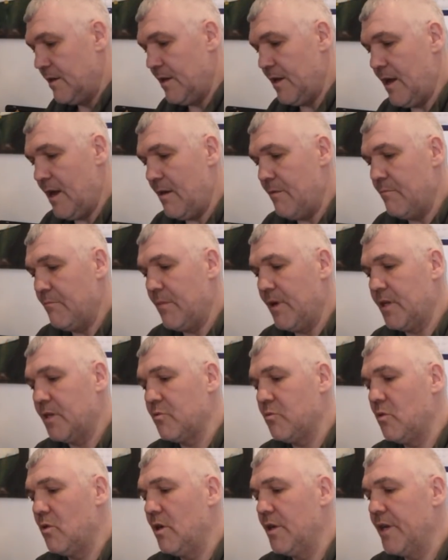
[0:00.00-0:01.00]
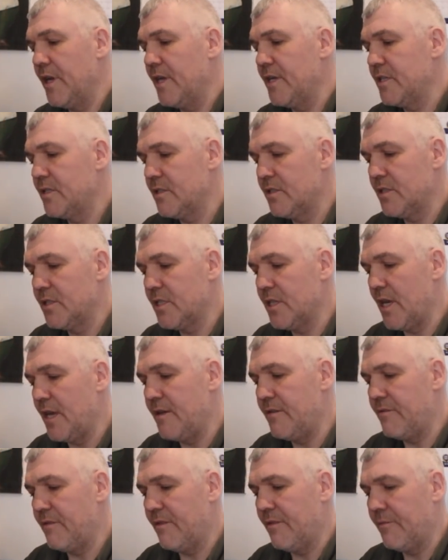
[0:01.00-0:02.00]
Yeah, makes water nice and
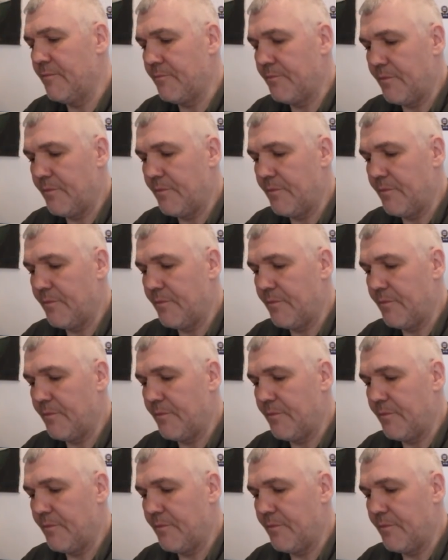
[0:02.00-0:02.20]
safe.